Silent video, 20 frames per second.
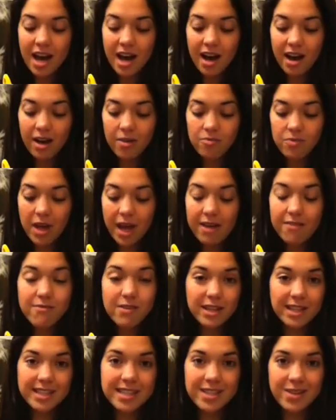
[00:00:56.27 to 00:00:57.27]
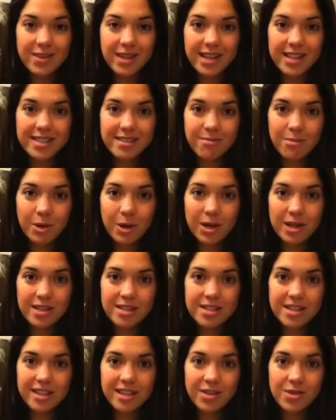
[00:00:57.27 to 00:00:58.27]
I really do think it's
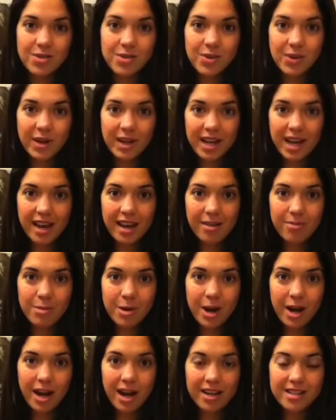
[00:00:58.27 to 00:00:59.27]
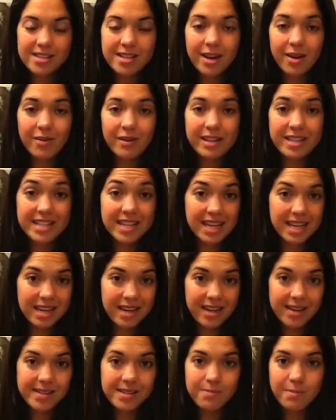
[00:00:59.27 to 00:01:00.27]
important to use organic products not only to
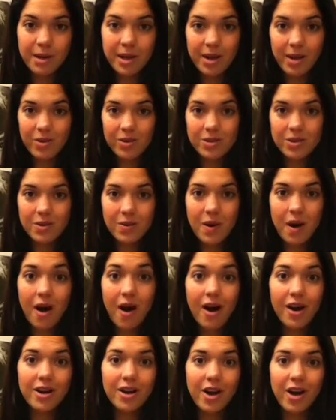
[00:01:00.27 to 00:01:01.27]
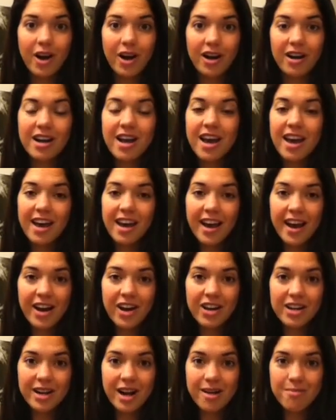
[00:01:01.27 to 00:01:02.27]
eat but also on our
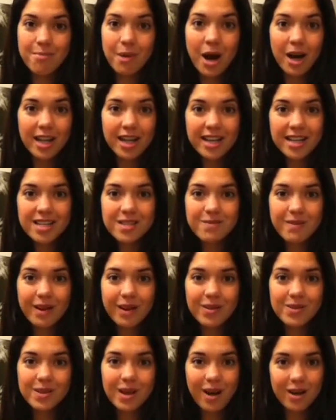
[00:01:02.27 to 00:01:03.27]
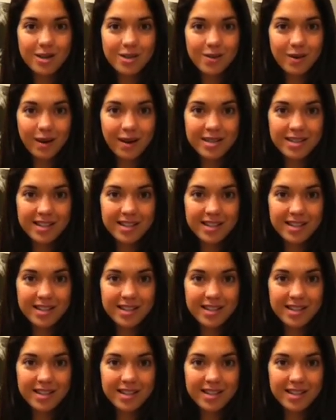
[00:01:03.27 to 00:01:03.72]
hair and our body, because what goes onto our